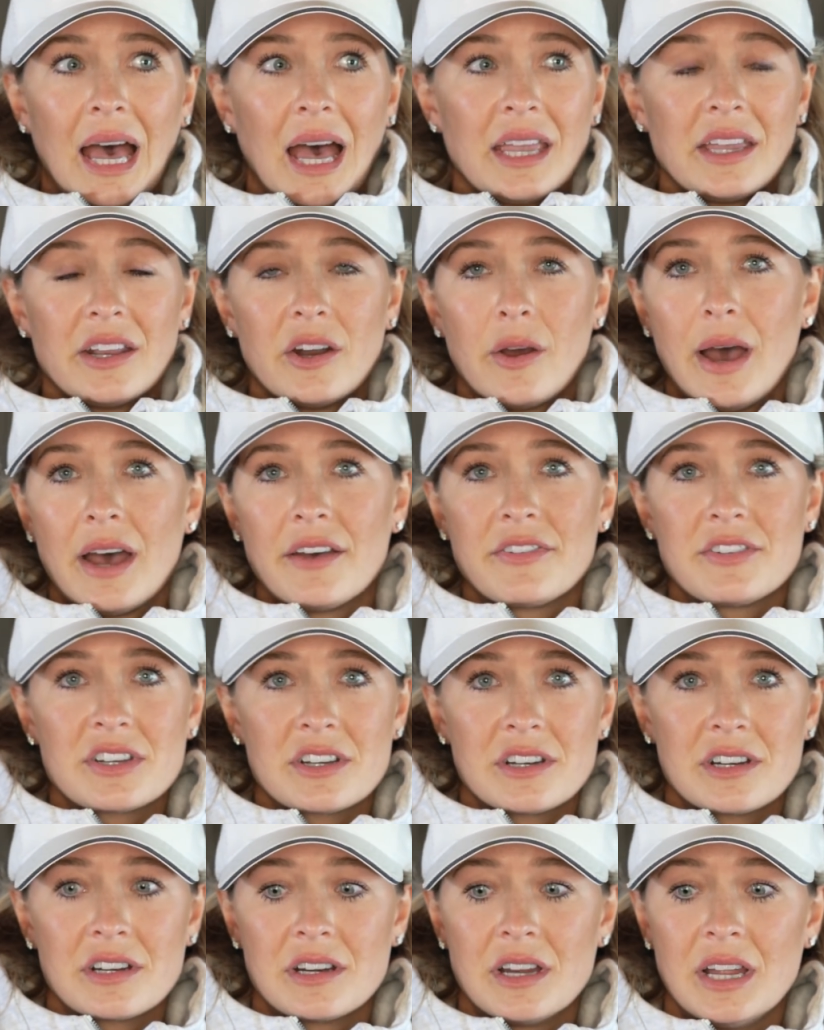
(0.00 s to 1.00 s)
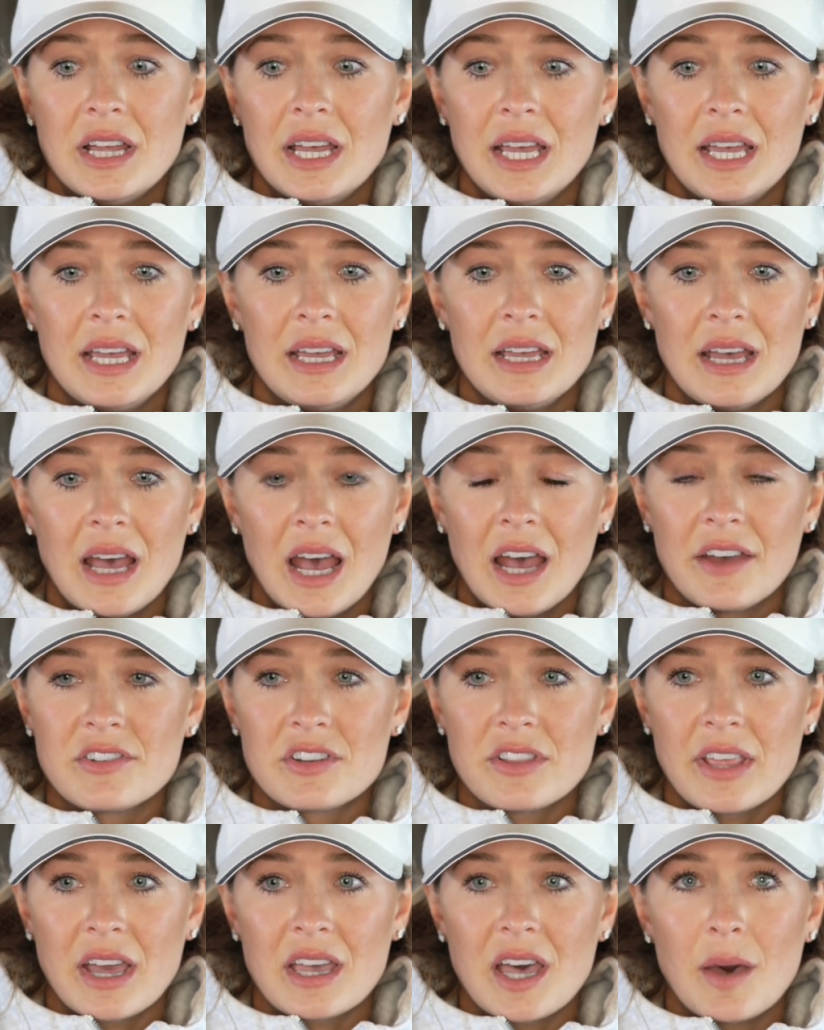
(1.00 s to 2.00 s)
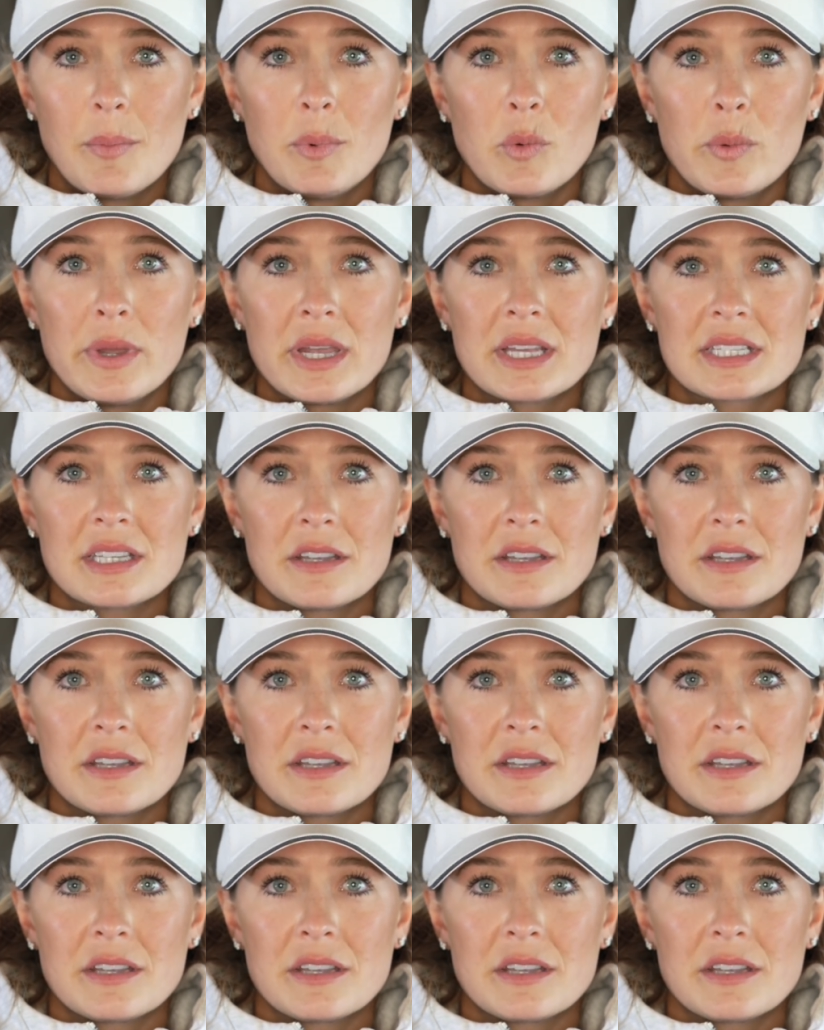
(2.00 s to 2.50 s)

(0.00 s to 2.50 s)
after that couple weeks